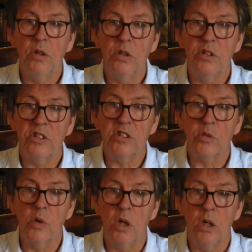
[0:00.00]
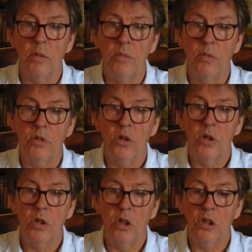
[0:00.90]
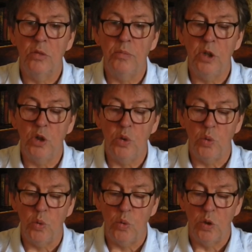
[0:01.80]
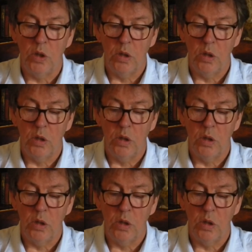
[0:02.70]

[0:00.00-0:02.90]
and squirmed and mewed.